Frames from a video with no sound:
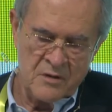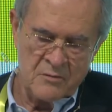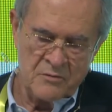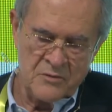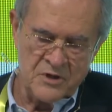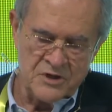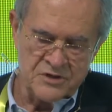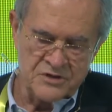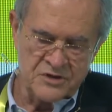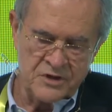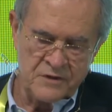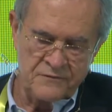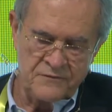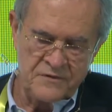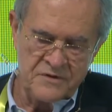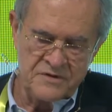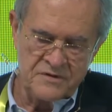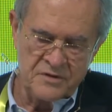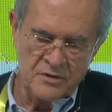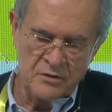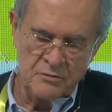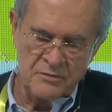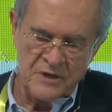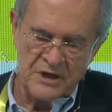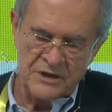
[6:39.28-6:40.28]
we
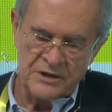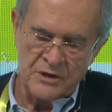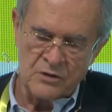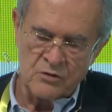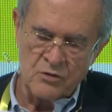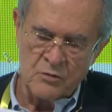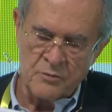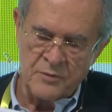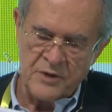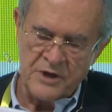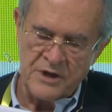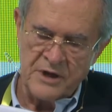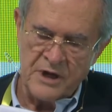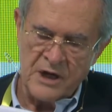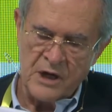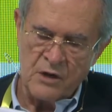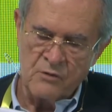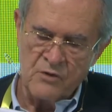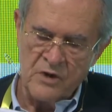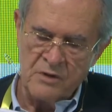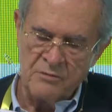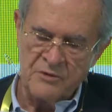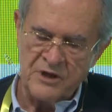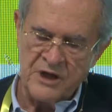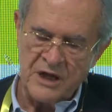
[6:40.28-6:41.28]
can have
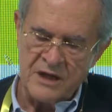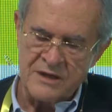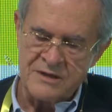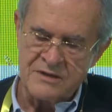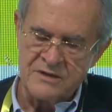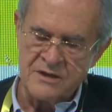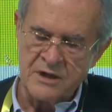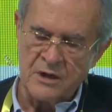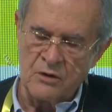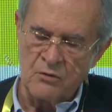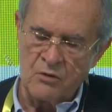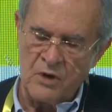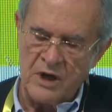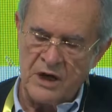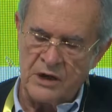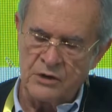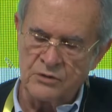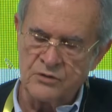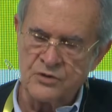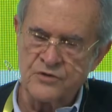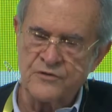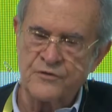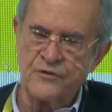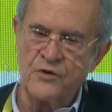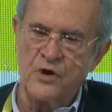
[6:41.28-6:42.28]
some
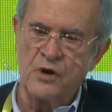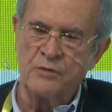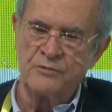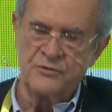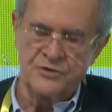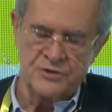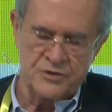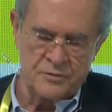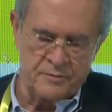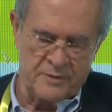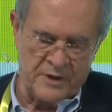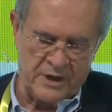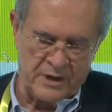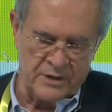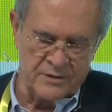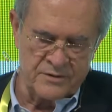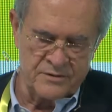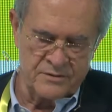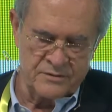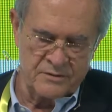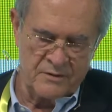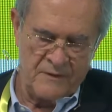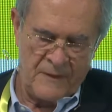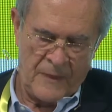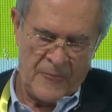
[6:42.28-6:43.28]
results in the next
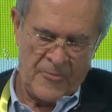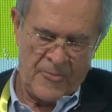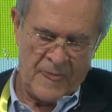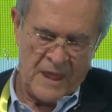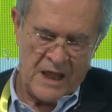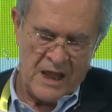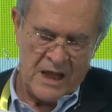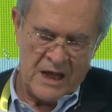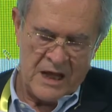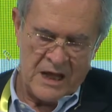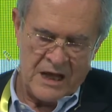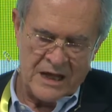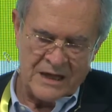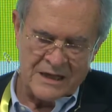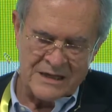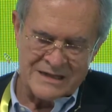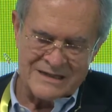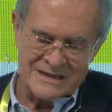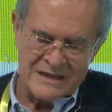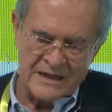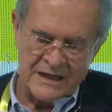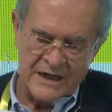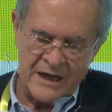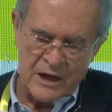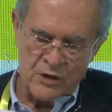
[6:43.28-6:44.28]
decades, but it will
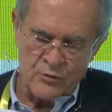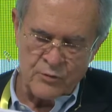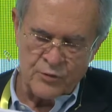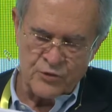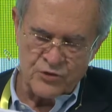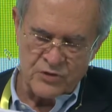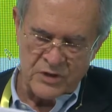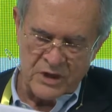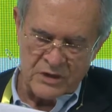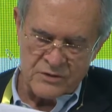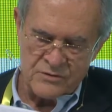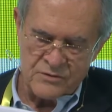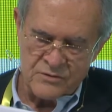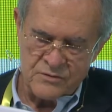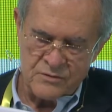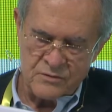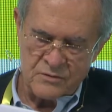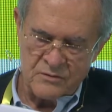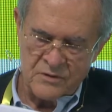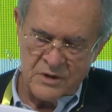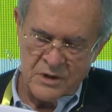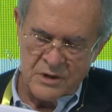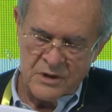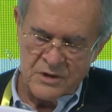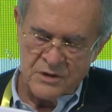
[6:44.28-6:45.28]
not deliver
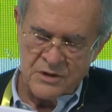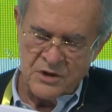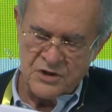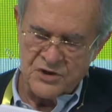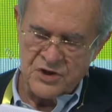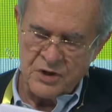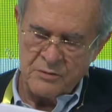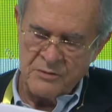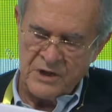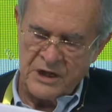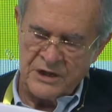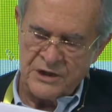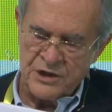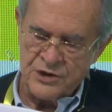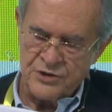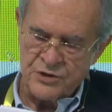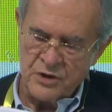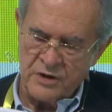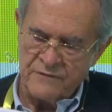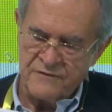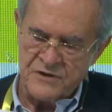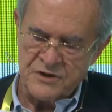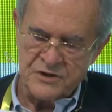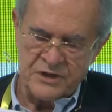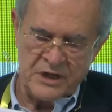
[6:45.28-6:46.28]
in the short run.
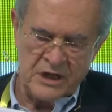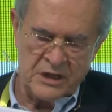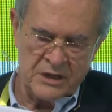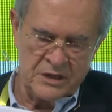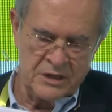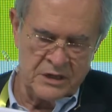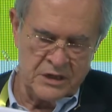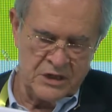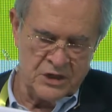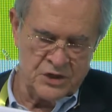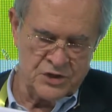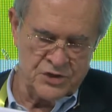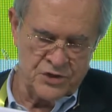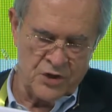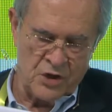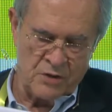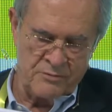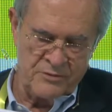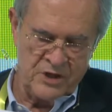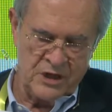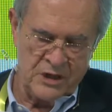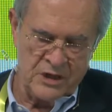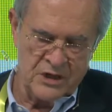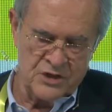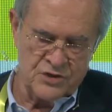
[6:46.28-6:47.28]
We
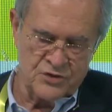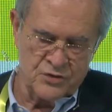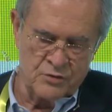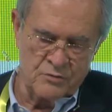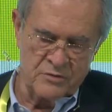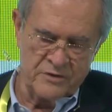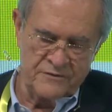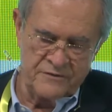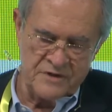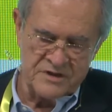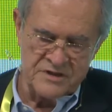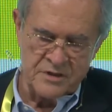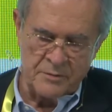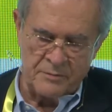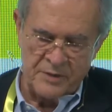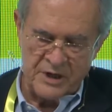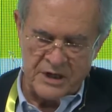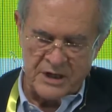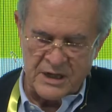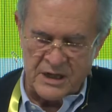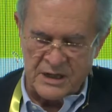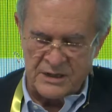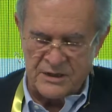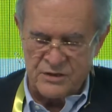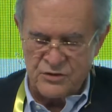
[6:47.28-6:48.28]
need to accelerate
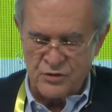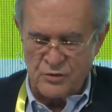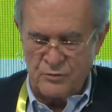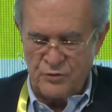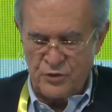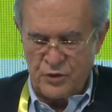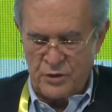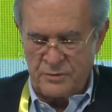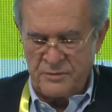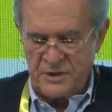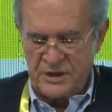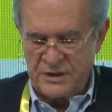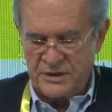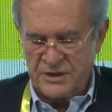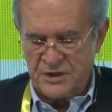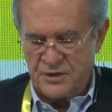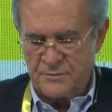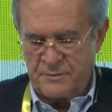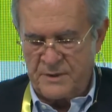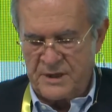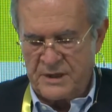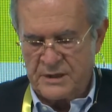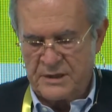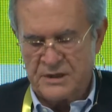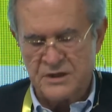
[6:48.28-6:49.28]
this. We have new
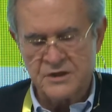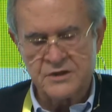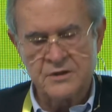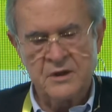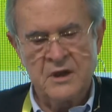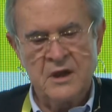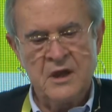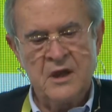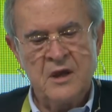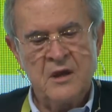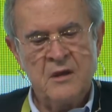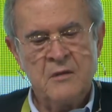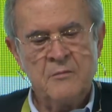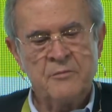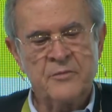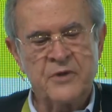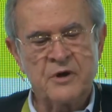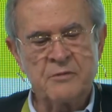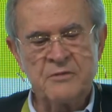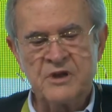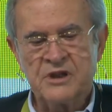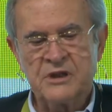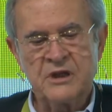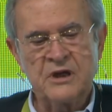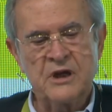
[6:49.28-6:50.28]
genomic techniques
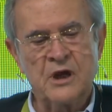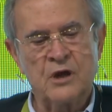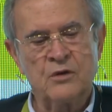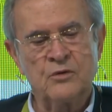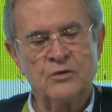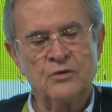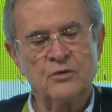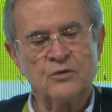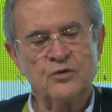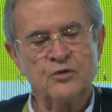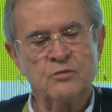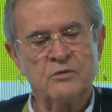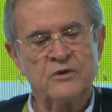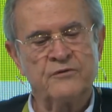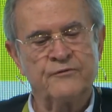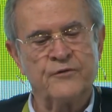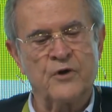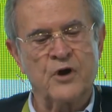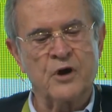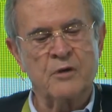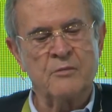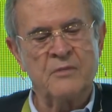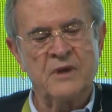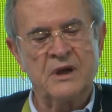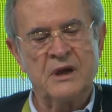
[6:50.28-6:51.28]
that
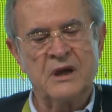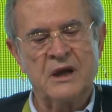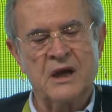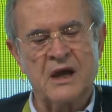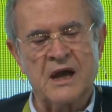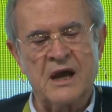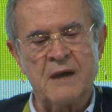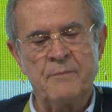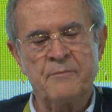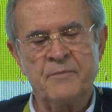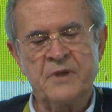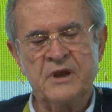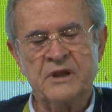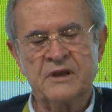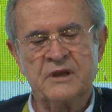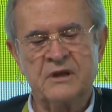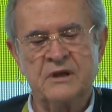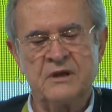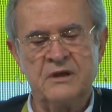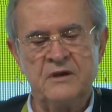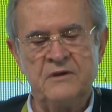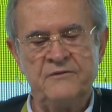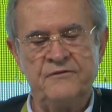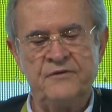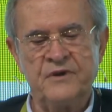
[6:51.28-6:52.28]
can be used
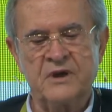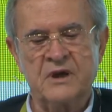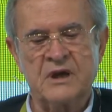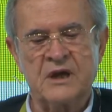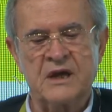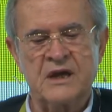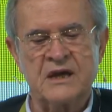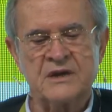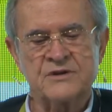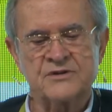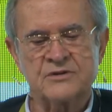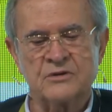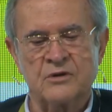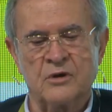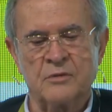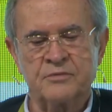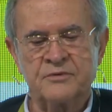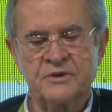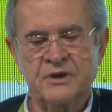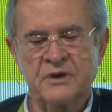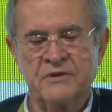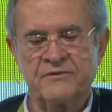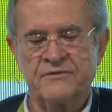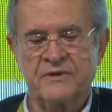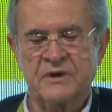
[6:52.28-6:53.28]

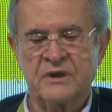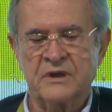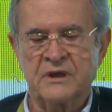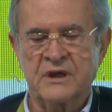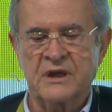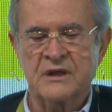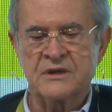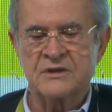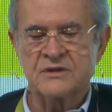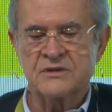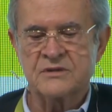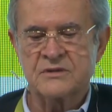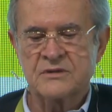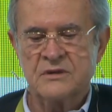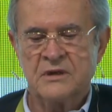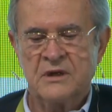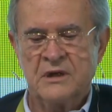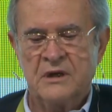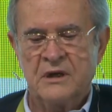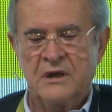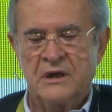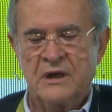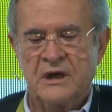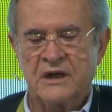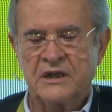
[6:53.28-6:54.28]
and can
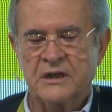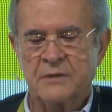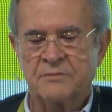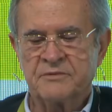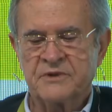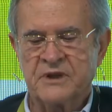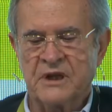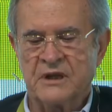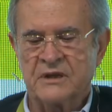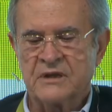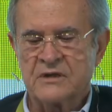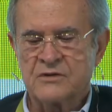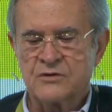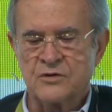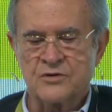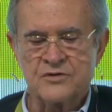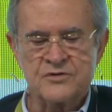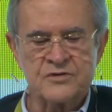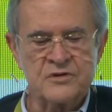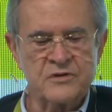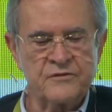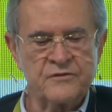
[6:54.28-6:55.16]
deliver faster.